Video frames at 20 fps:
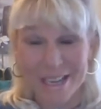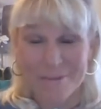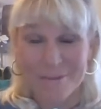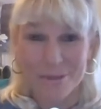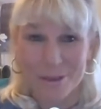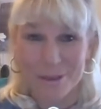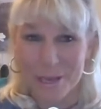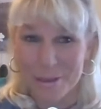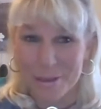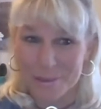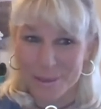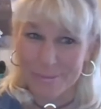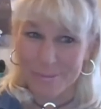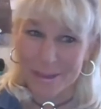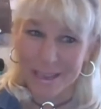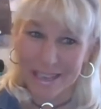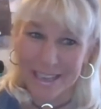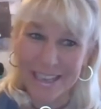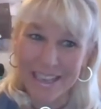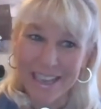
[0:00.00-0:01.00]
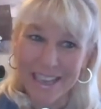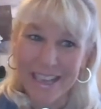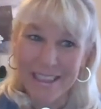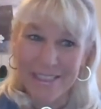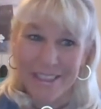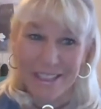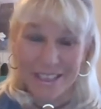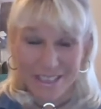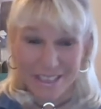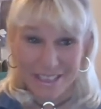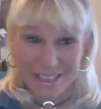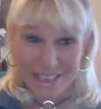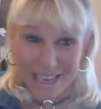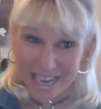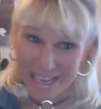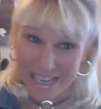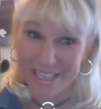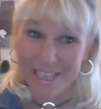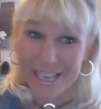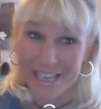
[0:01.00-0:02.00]
dreams, but the
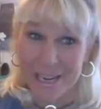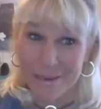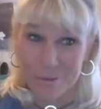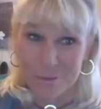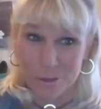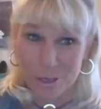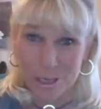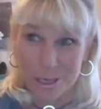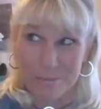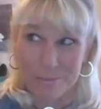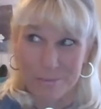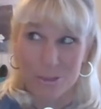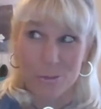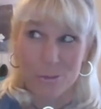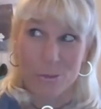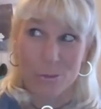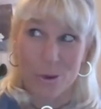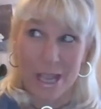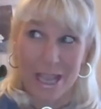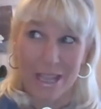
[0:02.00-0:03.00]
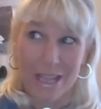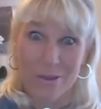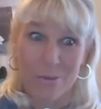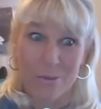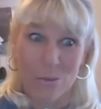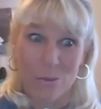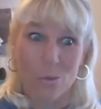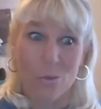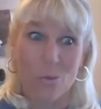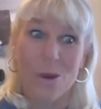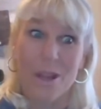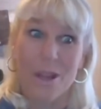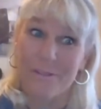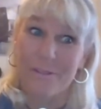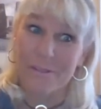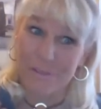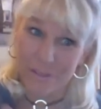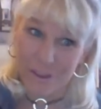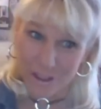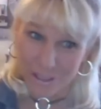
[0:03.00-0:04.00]
daytime dreams when we
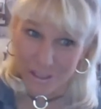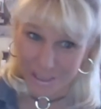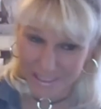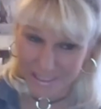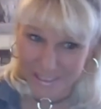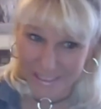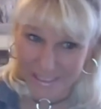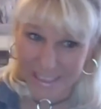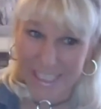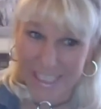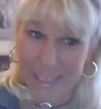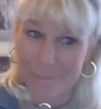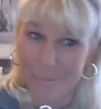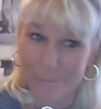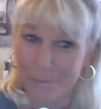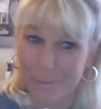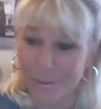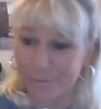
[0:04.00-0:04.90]
fall asleep.